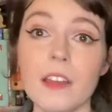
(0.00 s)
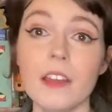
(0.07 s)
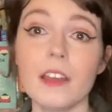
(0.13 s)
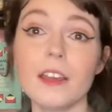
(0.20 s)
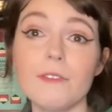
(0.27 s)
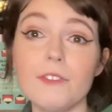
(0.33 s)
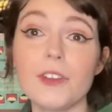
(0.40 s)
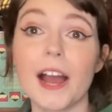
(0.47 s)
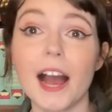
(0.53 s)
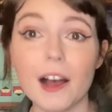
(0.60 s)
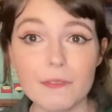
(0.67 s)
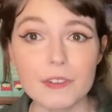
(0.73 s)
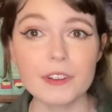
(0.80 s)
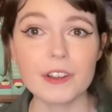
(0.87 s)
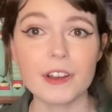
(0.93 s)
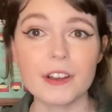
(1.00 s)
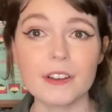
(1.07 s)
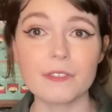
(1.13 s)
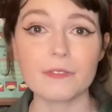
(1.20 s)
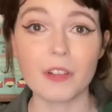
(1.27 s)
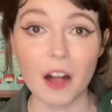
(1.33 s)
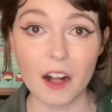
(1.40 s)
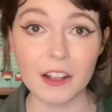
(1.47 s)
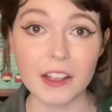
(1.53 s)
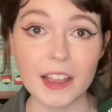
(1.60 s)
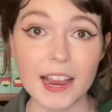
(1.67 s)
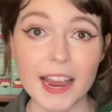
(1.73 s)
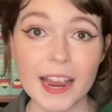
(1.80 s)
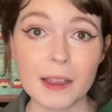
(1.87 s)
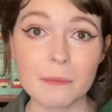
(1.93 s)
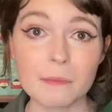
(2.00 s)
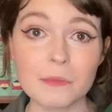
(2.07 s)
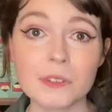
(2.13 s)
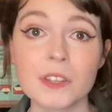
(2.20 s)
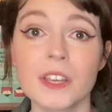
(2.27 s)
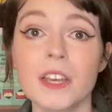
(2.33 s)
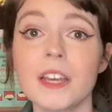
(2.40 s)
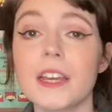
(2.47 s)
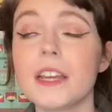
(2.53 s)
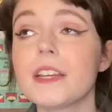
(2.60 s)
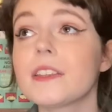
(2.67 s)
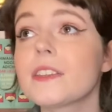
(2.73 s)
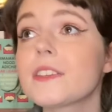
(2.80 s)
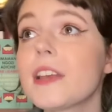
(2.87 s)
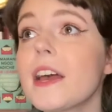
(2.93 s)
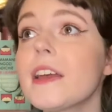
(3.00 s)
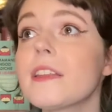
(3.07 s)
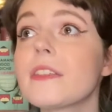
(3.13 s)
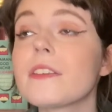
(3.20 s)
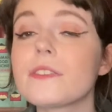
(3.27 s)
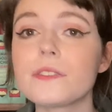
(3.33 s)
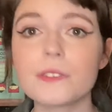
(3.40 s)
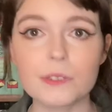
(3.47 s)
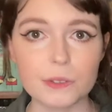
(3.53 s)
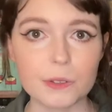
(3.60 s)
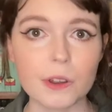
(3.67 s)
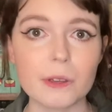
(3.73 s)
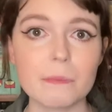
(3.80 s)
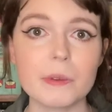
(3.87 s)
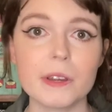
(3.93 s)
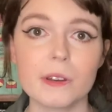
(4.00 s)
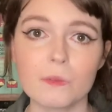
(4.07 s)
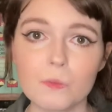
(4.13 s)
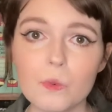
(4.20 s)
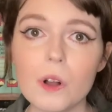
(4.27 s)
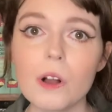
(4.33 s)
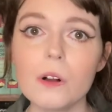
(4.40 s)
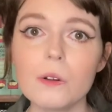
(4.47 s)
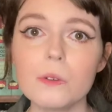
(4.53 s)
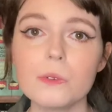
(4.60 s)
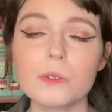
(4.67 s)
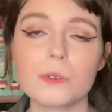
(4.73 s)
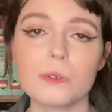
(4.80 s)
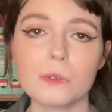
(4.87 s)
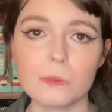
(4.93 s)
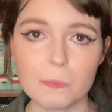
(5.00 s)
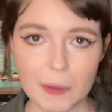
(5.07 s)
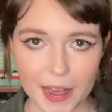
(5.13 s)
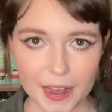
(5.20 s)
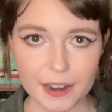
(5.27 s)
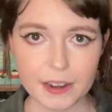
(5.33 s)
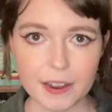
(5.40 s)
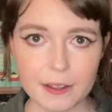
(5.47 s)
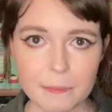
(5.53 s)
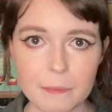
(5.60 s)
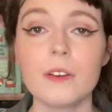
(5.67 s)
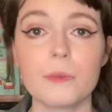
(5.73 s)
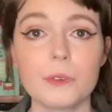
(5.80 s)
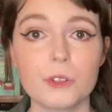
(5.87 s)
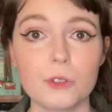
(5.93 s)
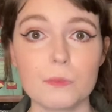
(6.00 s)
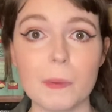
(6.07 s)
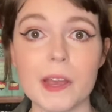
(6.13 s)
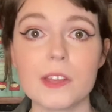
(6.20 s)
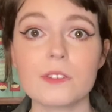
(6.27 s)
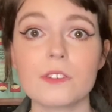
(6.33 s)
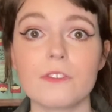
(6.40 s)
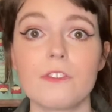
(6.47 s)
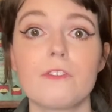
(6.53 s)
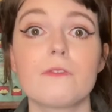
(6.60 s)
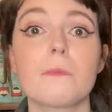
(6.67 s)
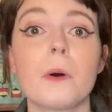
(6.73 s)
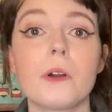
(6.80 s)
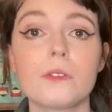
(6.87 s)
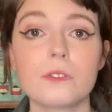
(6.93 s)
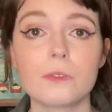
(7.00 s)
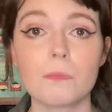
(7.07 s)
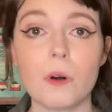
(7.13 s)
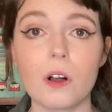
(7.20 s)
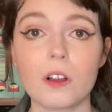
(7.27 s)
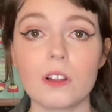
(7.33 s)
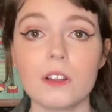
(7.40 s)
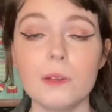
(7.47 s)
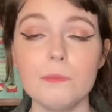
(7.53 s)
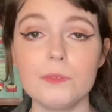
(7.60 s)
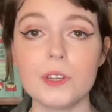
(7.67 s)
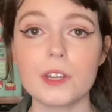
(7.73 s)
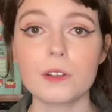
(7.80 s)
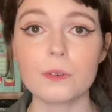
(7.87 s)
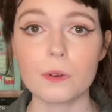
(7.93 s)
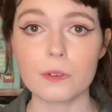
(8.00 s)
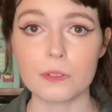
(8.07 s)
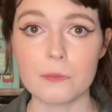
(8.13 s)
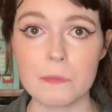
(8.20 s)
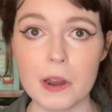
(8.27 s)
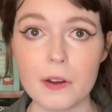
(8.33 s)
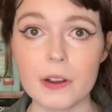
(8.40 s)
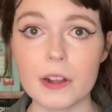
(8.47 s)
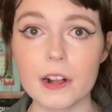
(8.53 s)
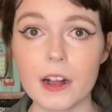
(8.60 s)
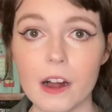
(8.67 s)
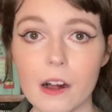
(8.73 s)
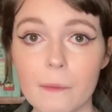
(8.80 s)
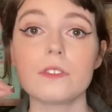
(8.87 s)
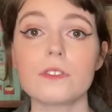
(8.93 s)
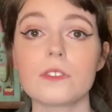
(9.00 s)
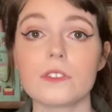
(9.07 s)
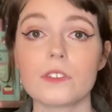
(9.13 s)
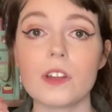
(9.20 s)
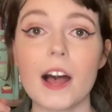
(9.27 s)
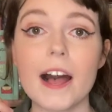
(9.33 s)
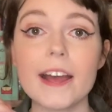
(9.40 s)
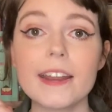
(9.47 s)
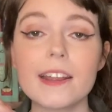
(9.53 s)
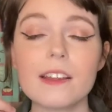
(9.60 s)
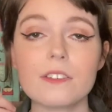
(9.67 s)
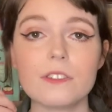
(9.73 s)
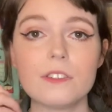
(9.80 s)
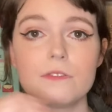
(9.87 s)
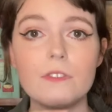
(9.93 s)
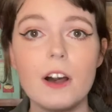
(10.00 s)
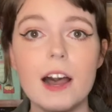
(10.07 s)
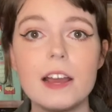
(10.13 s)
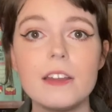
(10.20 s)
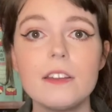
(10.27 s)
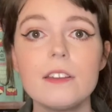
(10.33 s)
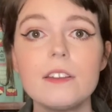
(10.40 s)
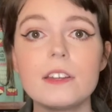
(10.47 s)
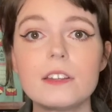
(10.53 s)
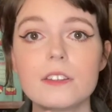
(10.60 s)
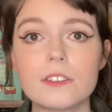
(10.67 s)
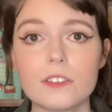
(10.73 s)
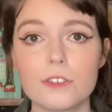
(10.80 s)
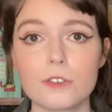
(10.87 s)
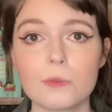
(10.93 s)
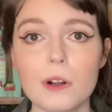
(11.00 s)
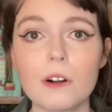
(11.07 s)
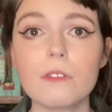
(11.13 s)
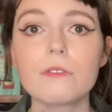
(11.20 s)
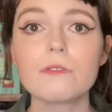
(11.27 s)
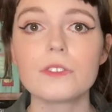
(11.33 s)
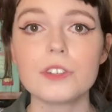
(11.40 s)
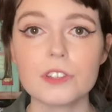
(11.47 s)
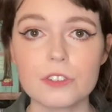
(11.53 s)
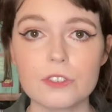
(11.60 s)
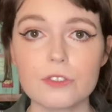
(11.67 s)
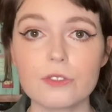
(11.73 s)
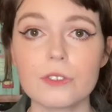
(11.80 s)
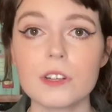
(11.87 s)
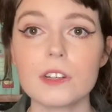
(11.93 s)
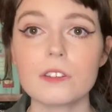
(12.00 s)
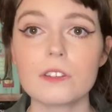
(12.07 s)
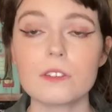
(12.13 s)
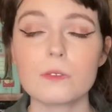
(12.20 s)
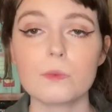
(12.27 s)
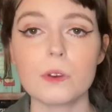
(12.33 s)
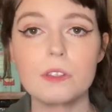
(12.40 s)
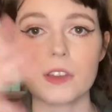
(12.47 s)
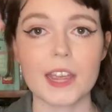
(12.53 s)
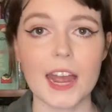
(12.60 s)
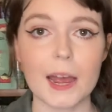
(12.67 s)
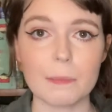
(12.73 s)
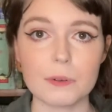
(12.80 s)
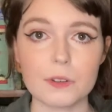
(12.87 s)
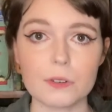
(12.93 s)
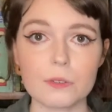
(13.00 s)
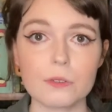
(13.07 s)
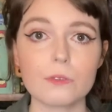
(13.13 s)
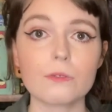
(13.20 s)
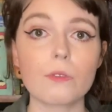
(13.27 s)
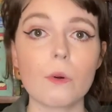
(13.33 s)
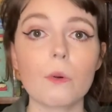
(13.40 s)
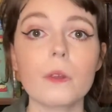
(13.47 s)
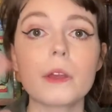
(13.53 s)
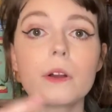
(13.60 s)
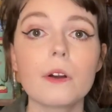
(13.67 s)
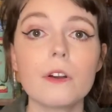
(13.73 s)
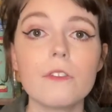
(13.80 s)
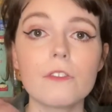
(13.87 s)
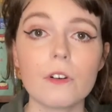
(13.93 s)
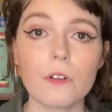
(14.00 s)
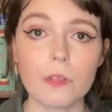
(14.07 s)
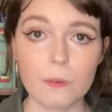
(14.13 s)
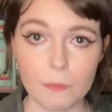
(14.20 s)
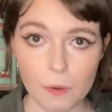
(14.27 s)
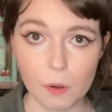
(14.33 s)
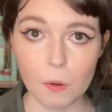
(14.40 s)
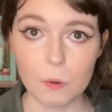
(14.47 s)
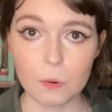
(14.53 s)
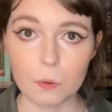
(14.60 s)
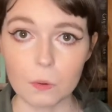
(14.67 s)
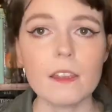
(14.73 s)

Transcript: If you haven't heard of The Hunger Games, it's set in this dystopian world called Panem, which is based off of post-apocalyptic North America. Society is divided into 12 districts, with a capital ruling over them all.